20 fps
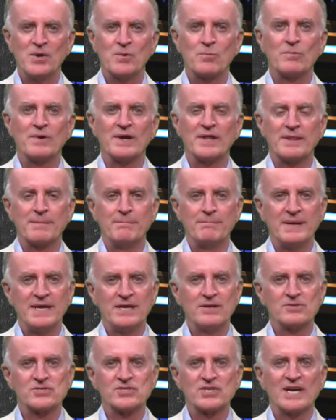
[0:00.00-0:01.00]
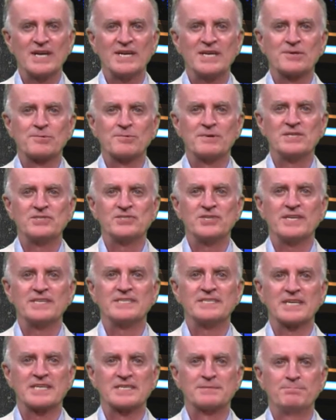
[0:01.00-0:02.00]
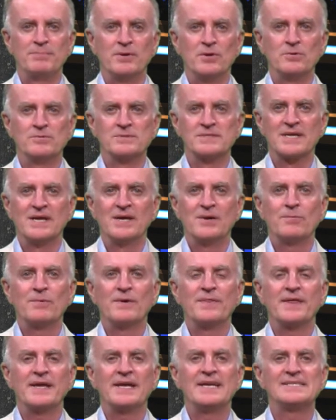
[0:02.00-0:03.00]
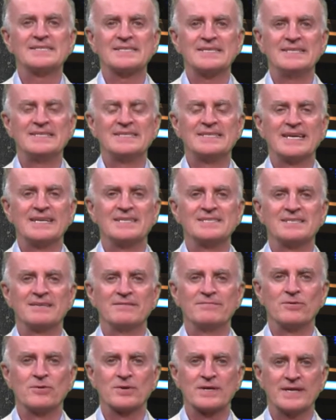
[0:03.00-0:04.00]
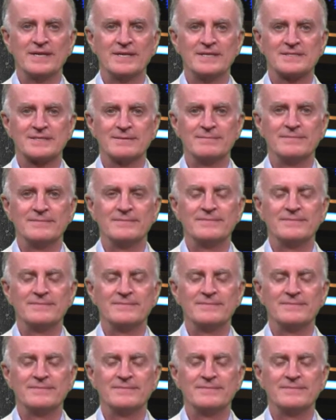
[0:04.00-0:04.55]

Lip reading: where the mid-oceanic ridge is exposed with its intensive volcanism.